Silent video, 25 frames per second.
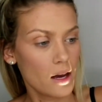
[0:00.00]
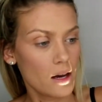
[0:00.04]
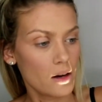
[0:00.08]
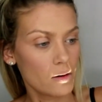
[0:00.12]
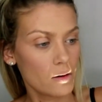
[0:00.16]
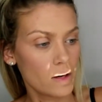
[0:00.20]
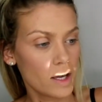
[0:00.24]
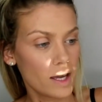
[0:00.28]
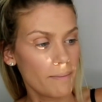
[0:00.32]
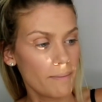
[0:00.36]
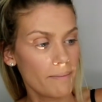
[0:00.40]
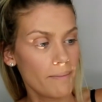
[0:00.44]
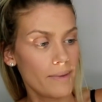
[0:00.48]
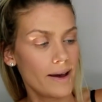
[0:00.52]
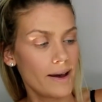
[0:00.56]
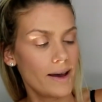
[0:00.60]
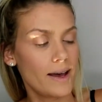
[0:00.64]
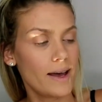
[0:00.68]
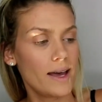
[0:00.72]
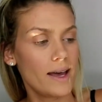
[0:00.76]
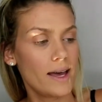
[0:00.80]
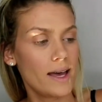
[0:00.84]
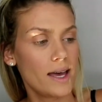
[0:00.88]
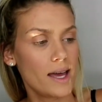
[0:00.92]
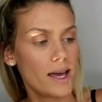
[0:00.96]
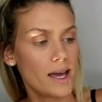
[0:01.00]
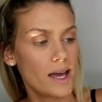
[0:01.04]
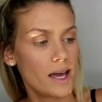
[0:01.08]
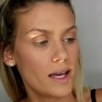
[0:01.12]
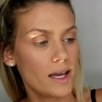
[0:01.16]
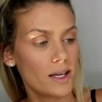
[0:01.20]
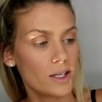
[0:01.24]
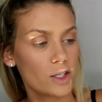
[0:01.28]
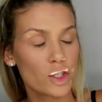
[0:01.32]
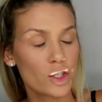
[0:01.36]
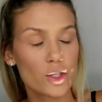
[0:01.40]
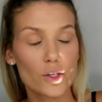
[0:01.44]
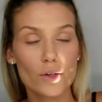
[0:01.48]
get my
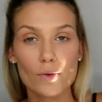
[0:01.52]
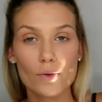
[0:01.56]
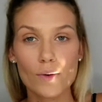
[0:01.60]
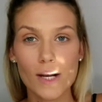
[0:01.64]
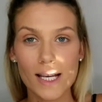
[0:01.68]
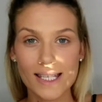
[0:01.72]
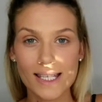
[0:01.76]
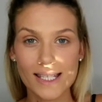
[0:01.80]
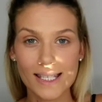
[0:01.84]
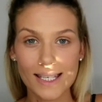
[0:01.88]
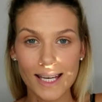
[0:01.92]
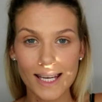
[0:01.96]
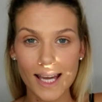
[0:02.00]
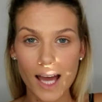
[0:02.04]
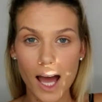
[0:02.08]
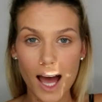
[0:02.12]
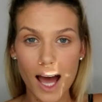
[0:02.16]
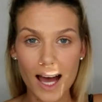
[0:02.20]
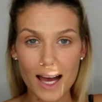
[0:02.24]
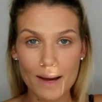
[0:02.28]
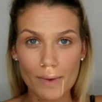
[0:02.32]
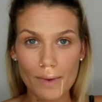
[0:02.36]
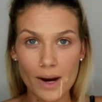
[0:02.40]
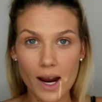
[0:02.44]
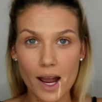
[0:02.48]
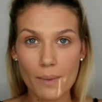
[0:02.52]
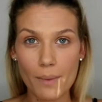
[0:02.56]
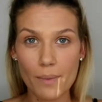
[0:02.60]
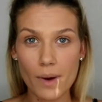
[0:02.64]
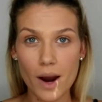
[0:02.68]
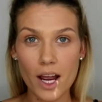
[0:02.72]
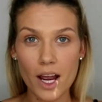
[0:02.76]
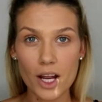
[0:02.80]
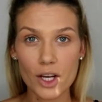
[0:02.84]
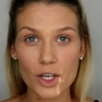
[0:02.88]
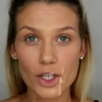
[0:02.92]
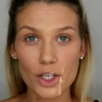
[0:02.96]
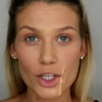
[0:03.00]
trusty eyebrow
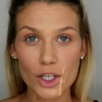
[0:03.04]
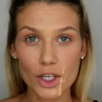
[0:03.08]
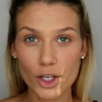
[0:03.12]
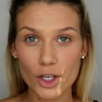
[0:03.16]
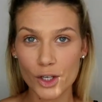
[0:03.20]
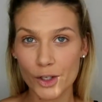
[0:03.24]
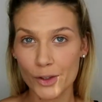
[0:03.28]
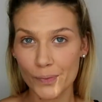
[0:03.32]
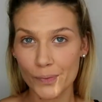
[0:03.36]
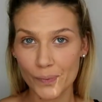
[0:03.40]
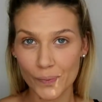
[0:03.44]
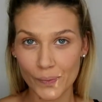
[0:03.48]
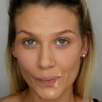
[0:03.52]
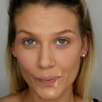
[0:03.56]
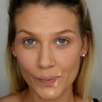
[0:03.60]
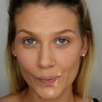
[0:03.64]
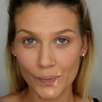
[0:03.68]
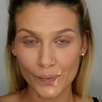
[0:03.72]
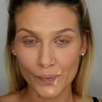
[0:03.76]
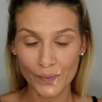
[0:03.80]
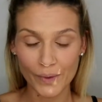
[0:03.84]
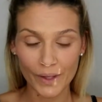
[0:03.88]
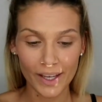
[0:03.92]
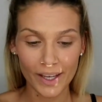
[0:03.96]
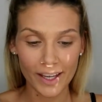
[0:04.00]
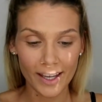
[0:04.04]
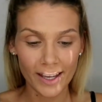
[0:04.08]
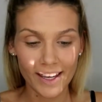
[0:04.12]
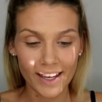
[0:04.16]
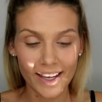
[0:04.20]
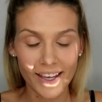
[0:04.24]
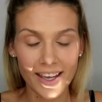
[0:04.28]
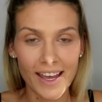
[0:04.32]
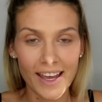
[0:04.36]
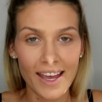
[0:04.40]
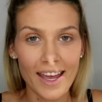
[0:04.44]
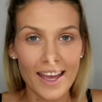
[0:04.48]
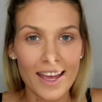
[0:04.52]
brush
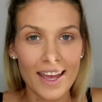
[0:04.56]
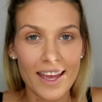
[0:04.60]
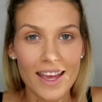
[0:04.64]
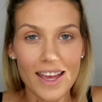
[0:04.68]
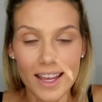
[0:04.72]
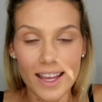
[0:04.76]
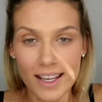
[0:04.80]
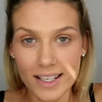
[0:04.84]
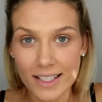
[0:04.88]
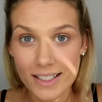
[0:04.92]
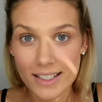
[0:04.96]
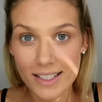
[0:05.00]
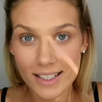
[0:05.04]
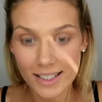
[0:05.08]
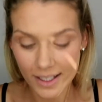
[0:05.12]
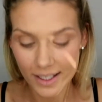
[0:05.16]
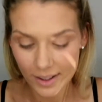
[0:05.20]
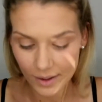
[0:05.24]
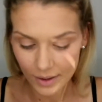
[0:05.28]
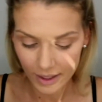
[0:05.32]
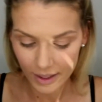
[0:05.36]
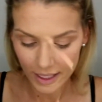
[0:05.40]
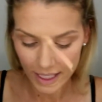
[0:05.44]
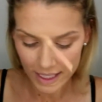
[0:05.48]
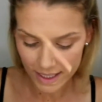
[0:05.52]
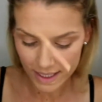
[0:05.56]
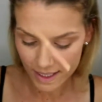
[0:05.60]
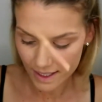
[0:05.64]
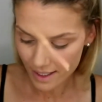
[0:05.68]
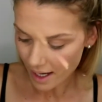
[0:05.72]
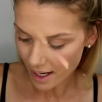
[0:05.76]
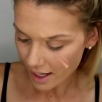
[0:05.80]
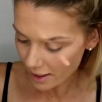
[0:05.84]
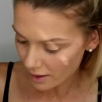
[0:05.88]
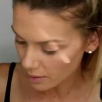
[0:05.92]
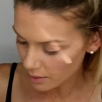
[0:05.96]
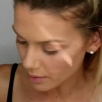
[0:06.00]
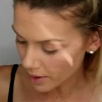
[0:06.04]
and let's
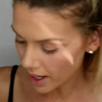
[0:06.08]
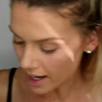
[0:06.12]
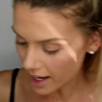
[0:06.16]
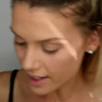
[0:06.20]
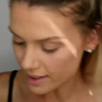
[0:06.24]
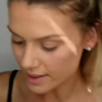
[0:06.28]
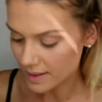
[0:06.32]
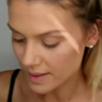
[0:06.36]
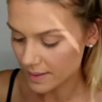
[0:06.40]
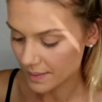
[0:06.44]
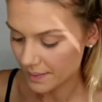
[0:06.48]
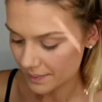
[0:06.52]
start on the brows.